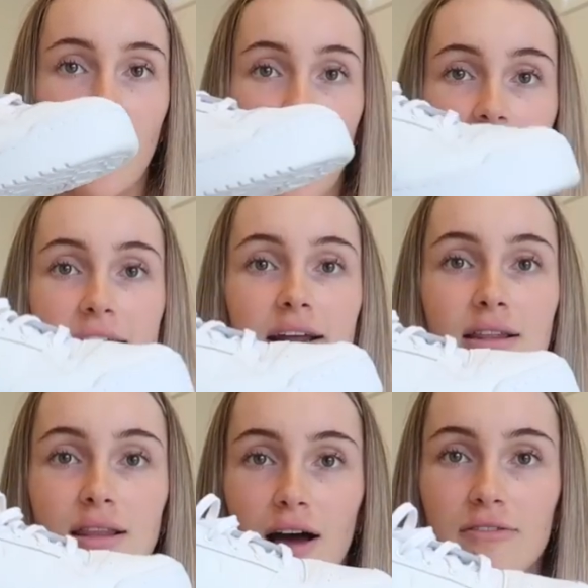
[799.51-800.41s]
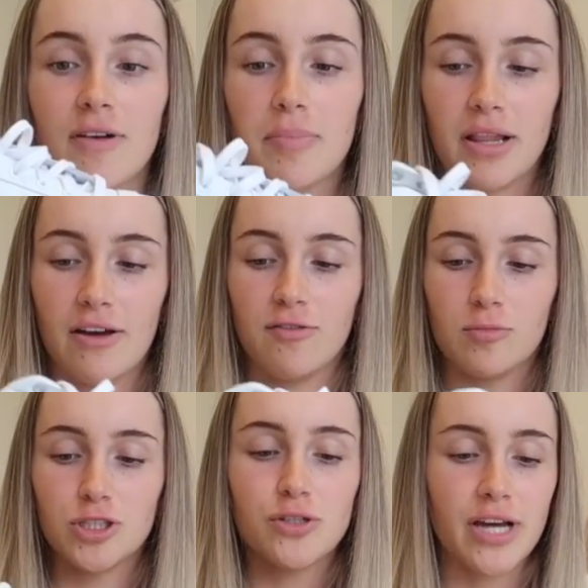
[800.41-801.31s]
I love platform
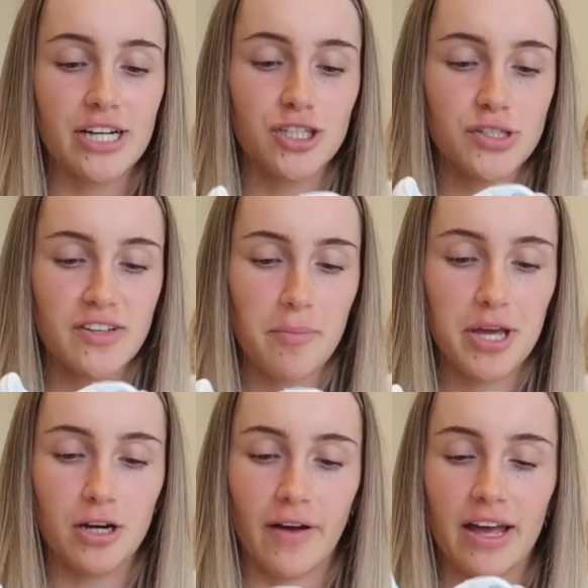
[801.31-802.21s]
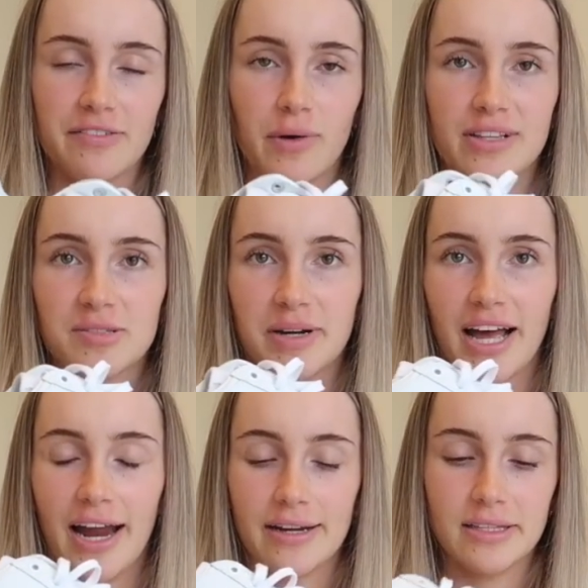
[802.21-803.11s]
shoes. I actually used to have a pair of AF1s, but I
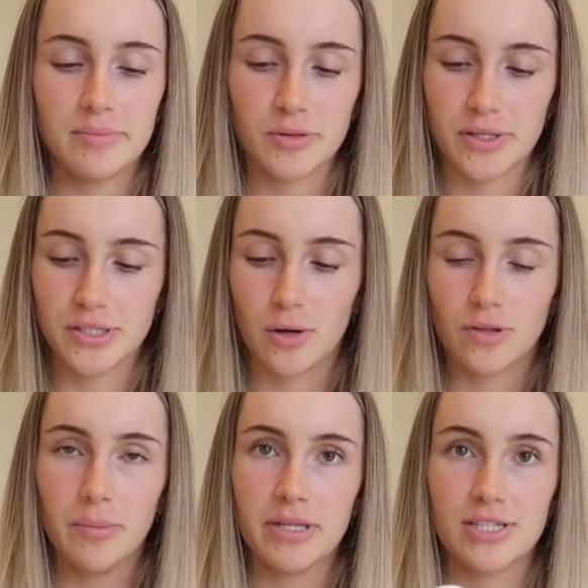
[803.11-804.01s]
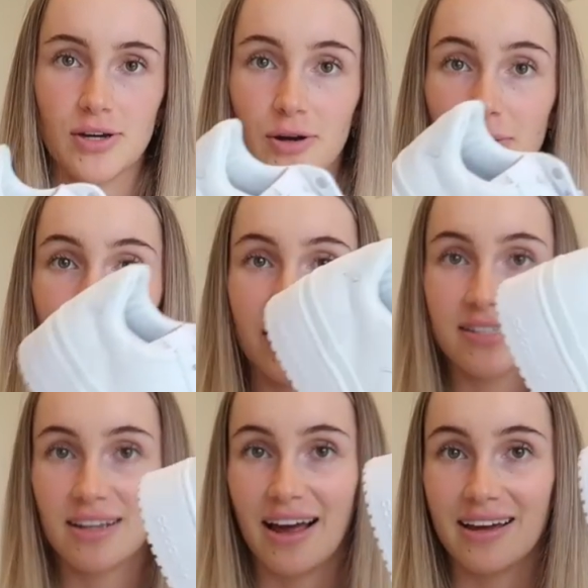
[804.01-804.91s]
hated them, so I sold them. And so these
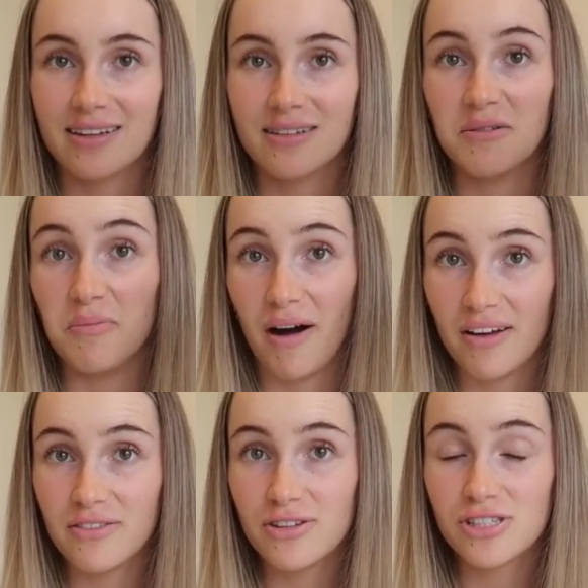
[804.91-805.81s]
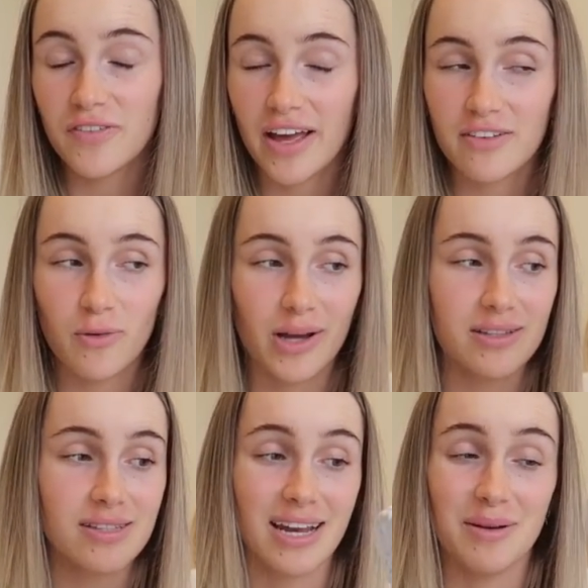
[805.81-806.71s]
are like my version of
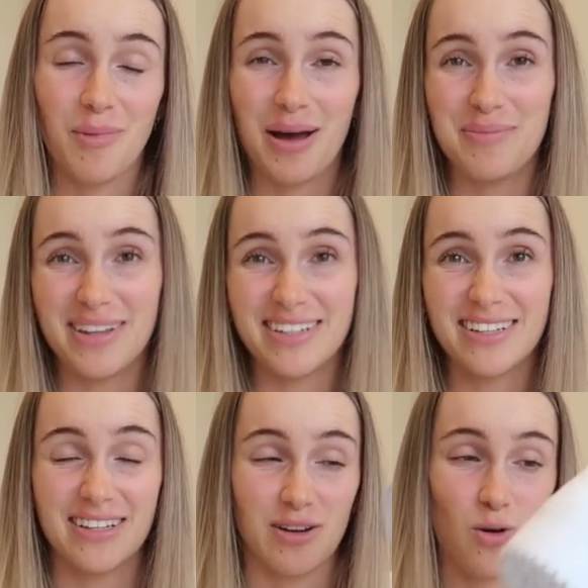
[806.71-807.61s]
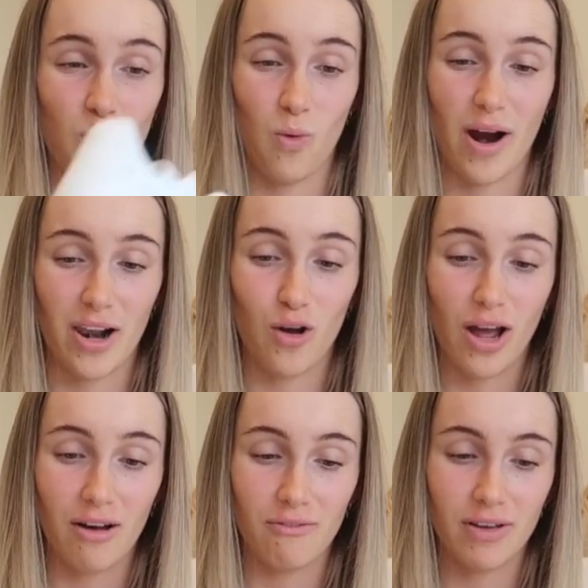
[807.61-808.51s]
AF1s, and in my opinion they're quite a lot
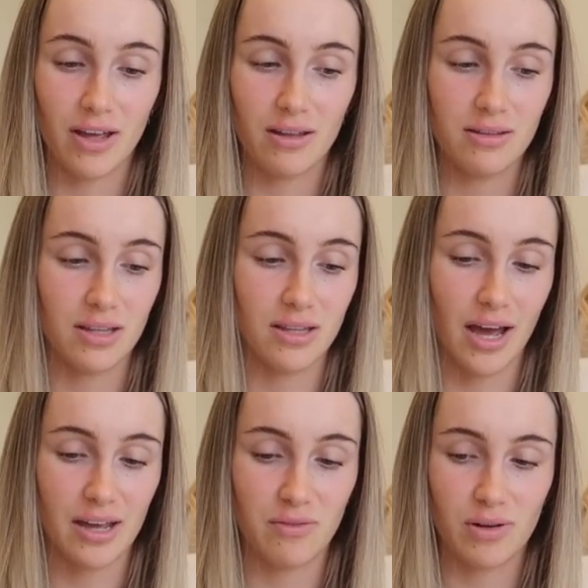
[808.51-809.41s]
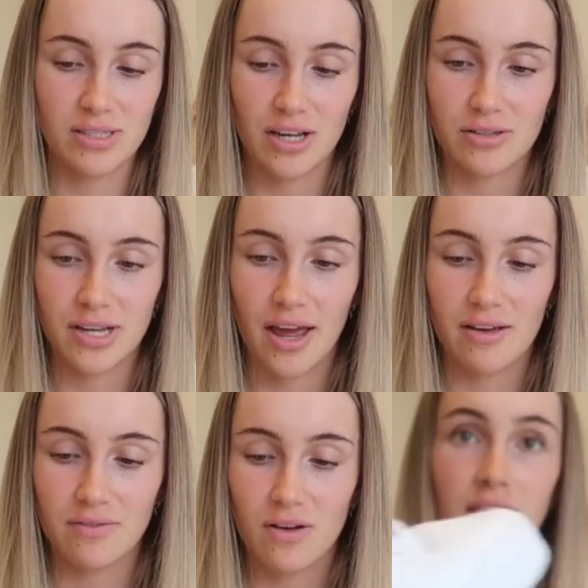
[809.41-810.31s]
comfier than the AF1s I used to
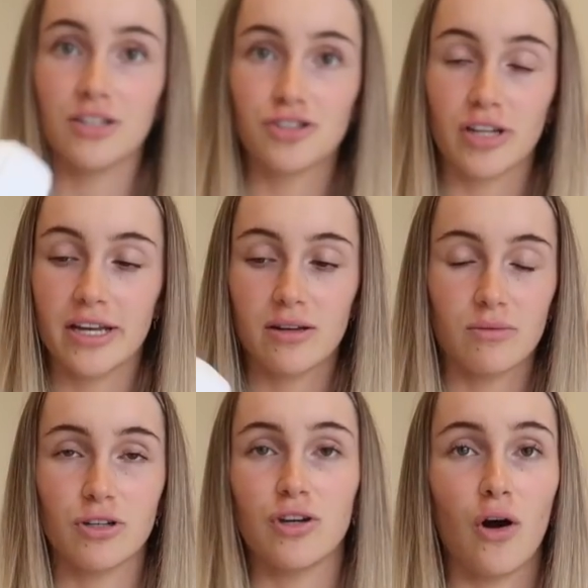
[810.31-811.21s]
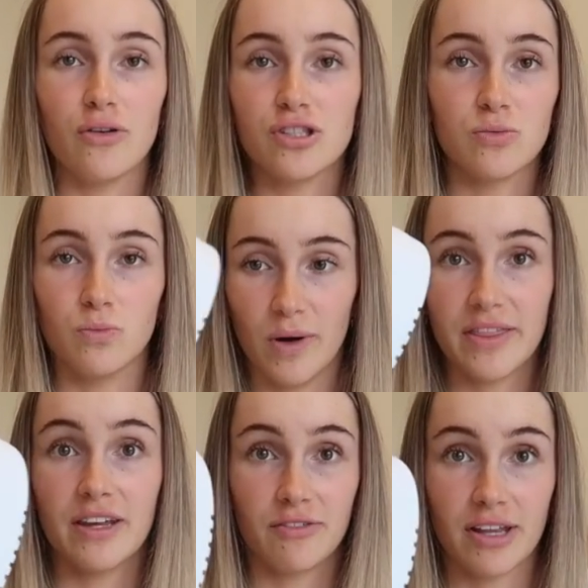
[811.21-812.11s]
have. Literally goes with
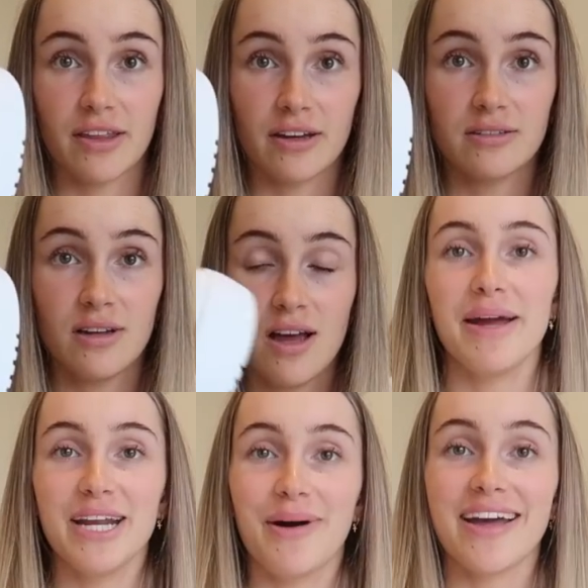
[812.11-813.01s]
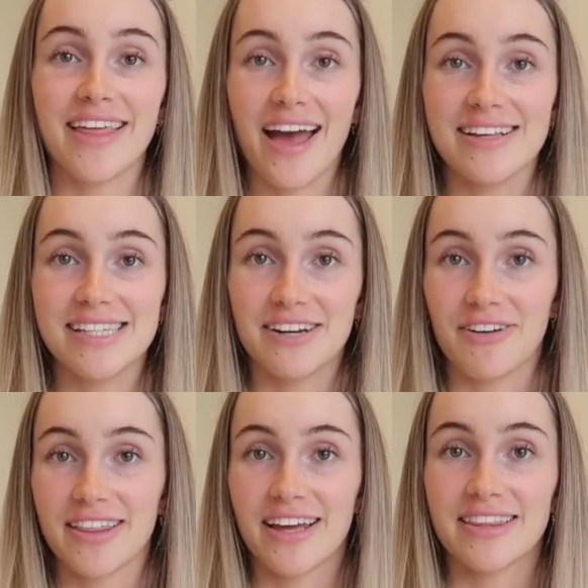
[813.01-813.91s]
everything. Anyway, that is
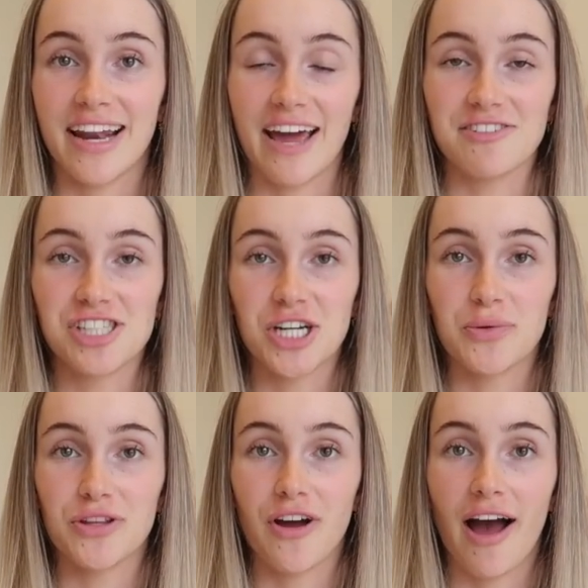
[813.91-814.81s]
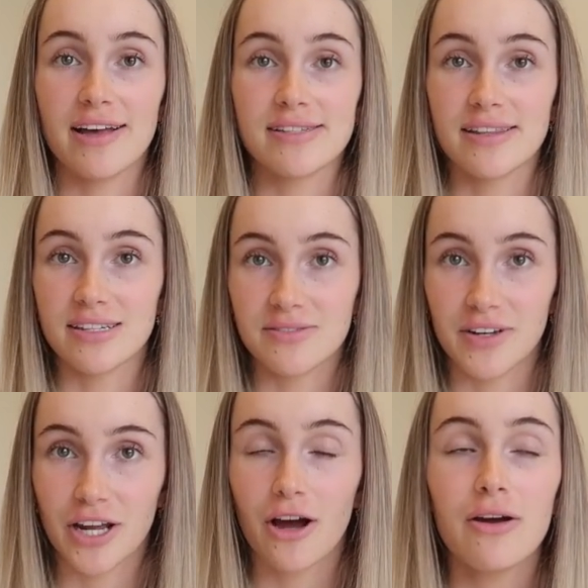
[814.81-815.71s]
everything that I have to share with you guys in this
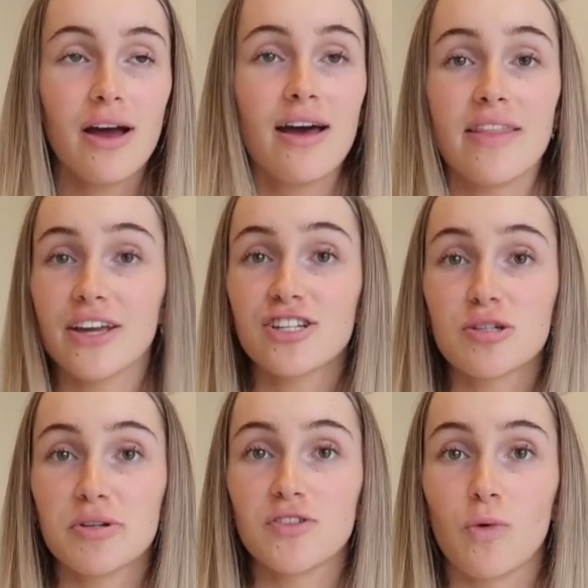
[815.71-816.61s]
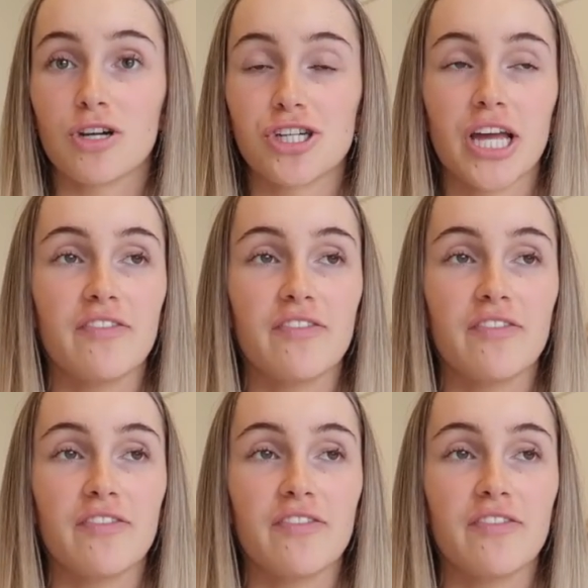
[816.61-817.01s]
video. Thank you so much for watching.